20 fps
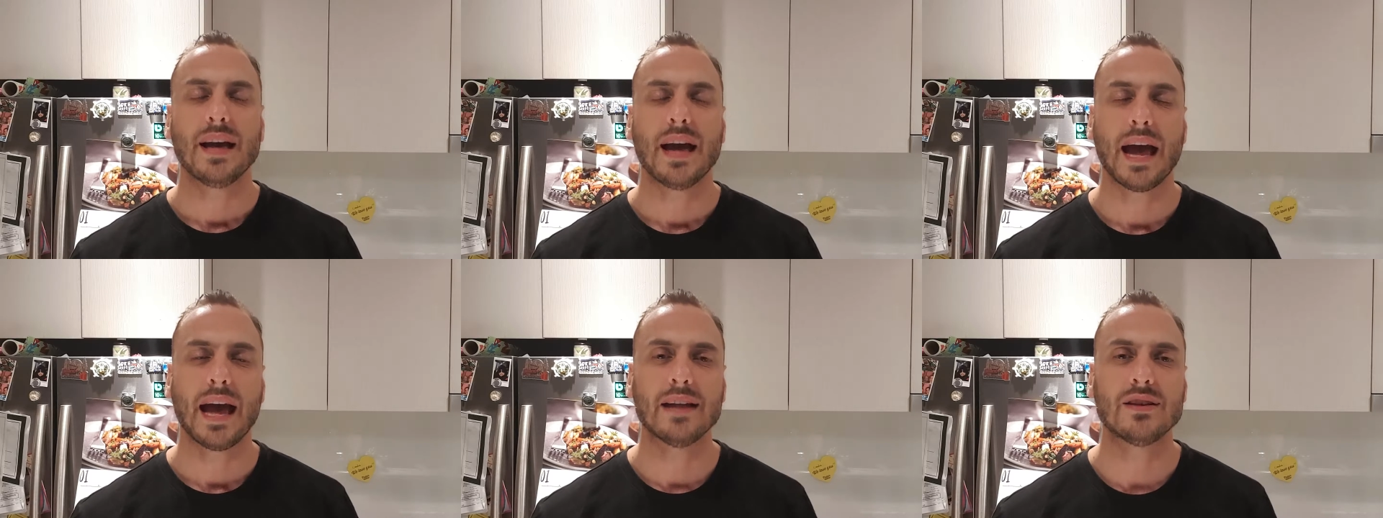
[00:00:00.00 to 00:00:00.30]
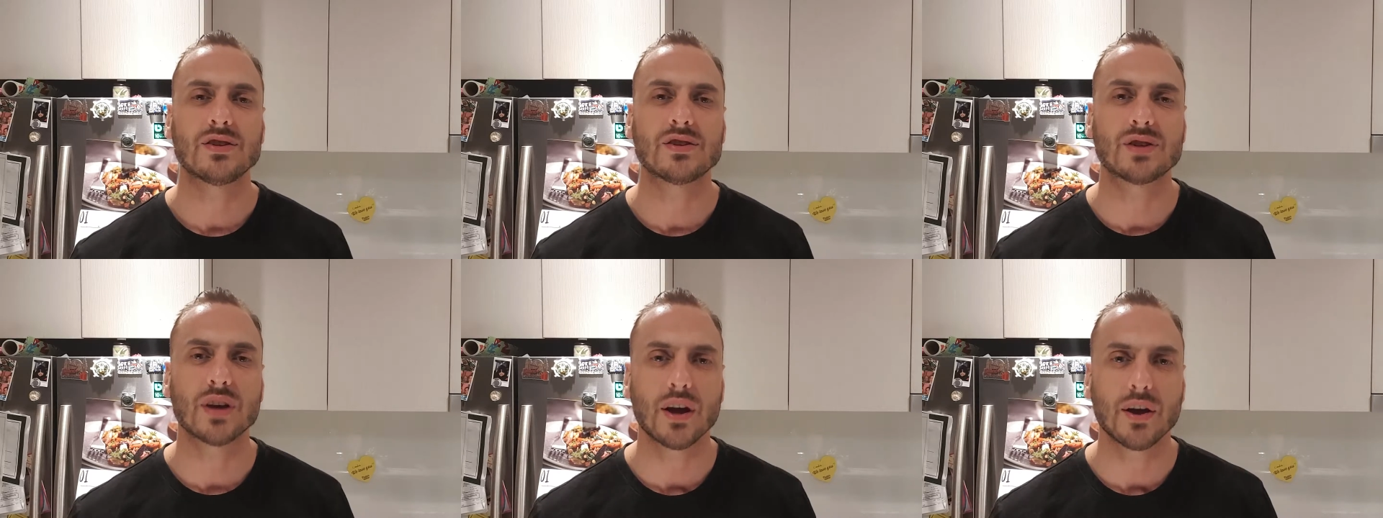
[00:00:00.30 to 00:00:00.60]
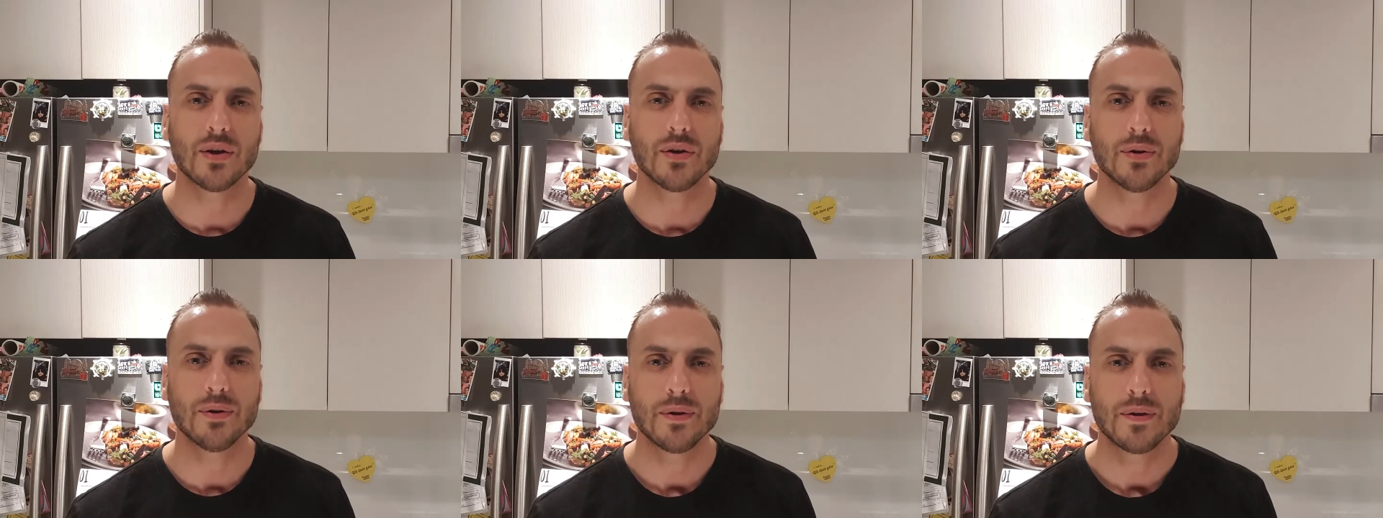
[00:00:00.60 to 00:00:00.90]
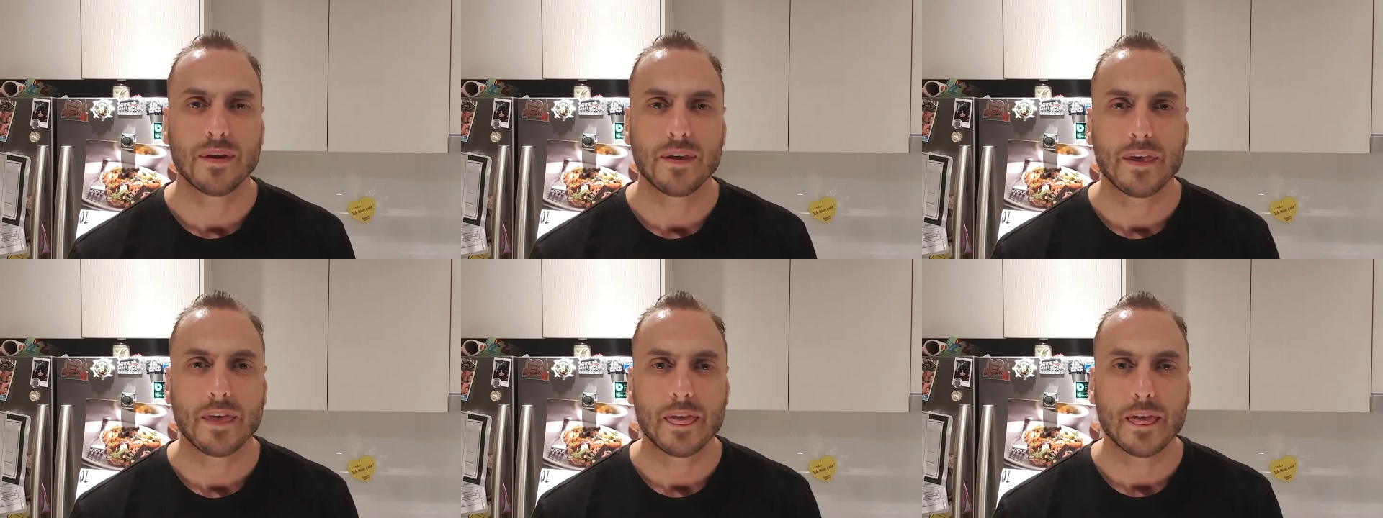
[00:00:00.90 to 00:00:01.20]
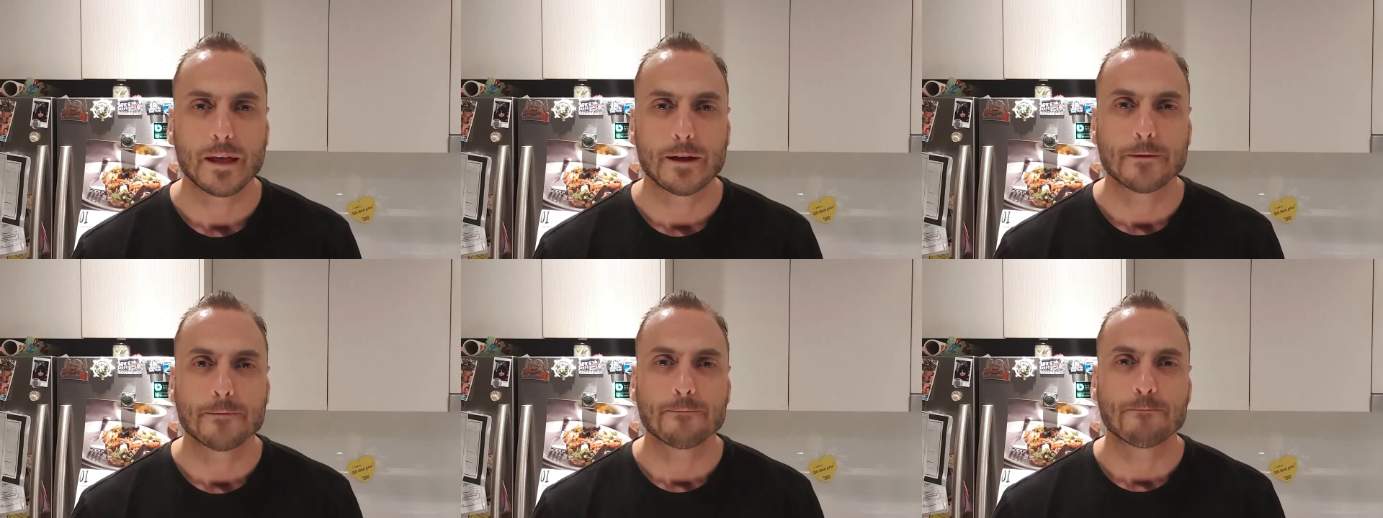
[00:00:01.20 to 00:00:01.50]
And so
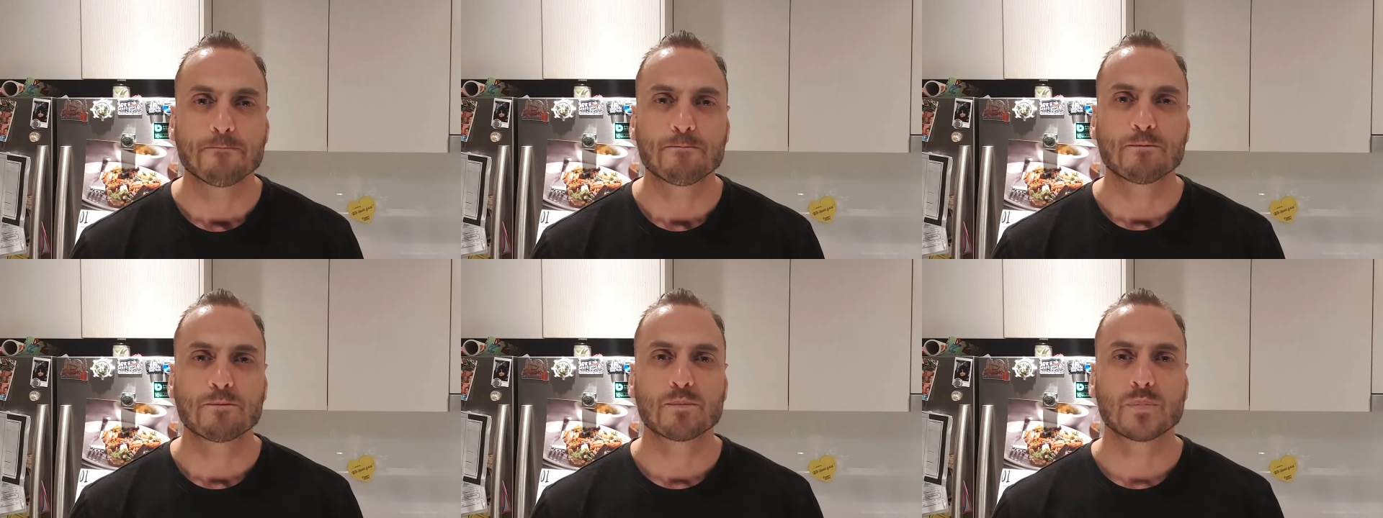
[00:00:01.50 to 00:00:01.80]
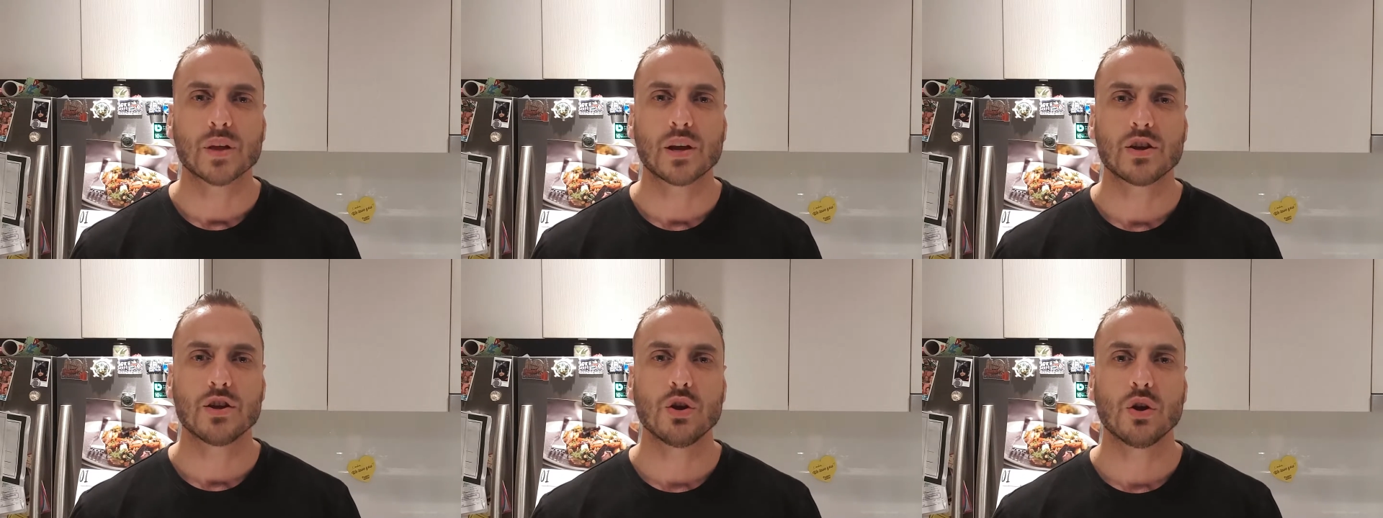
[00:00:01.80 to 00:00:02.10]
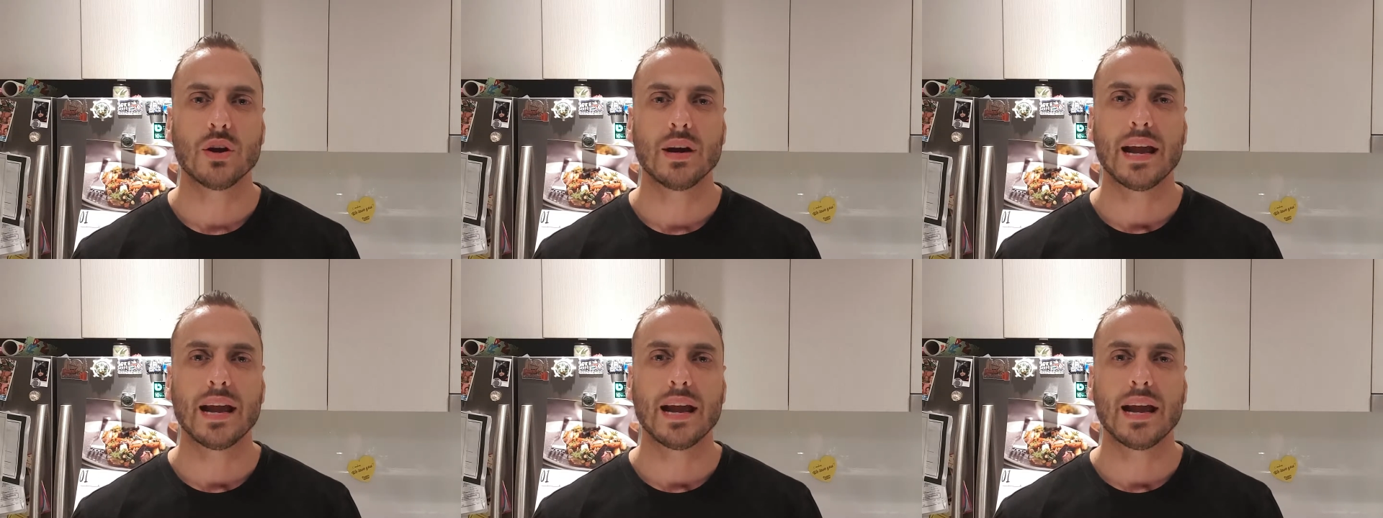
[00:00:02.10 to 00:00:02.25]
your